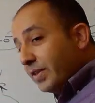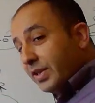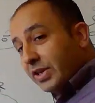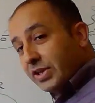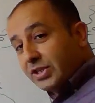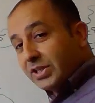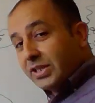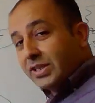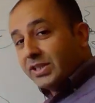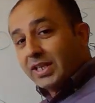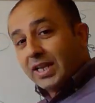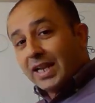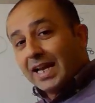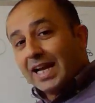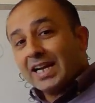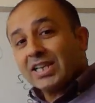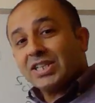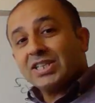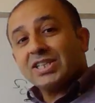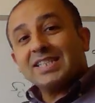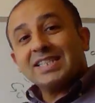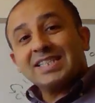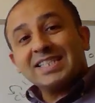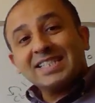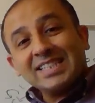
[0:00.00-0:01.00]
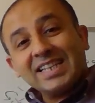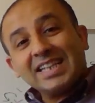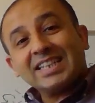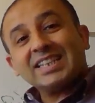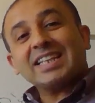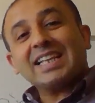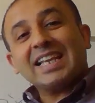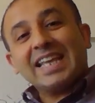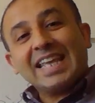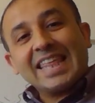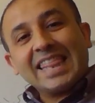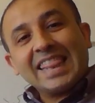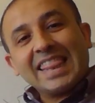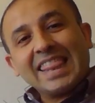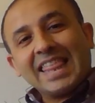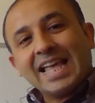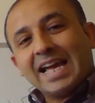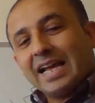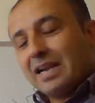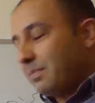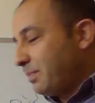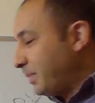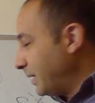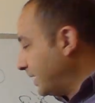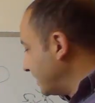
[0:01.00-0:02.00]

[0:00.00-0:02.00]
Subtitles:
this interaction is not enthalpic,